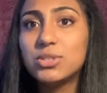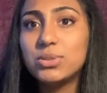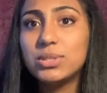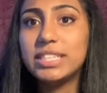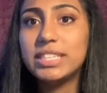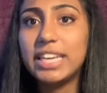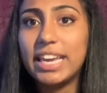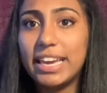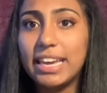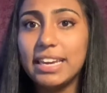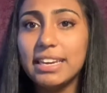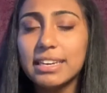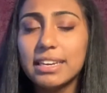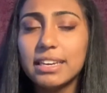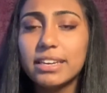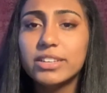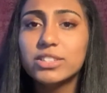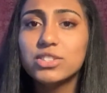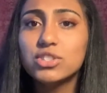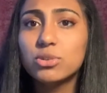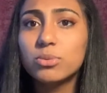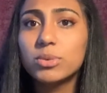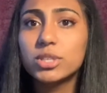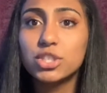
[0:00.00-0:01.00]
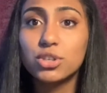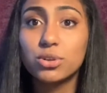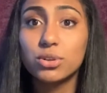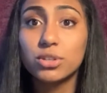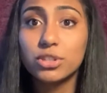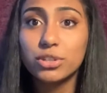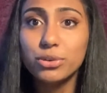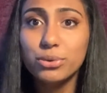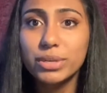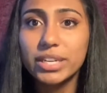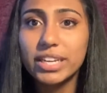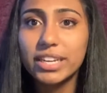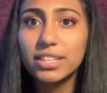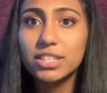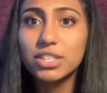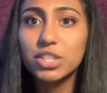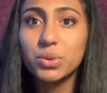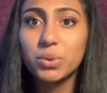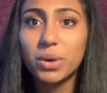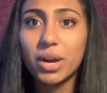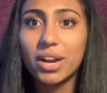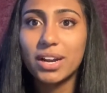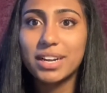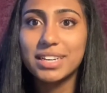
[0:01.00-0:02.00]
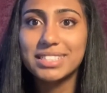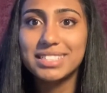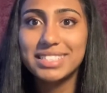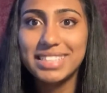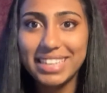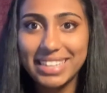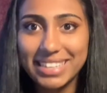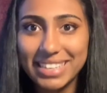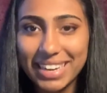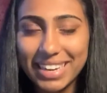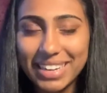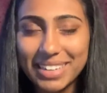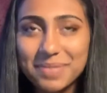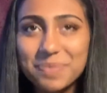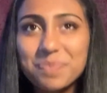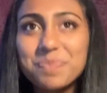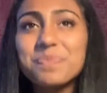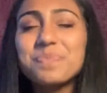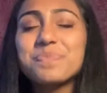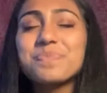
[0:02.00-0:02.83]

take. So when you're looting, you are taking.